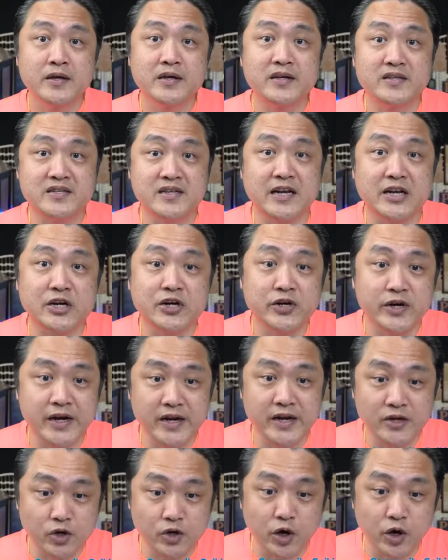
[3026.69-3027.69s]
It's a
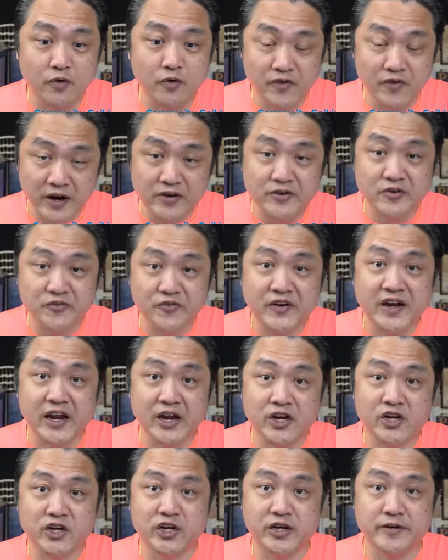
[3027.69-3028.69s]
trend called
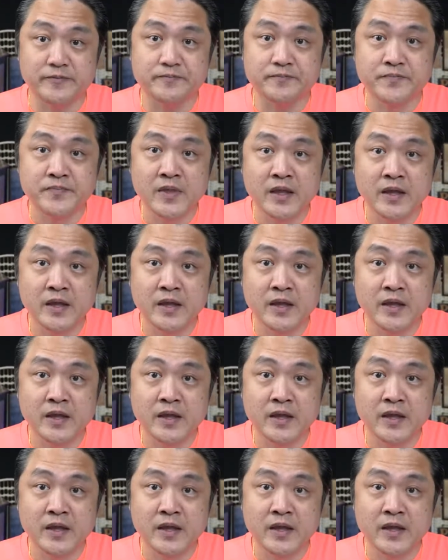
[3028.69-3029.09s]
verification.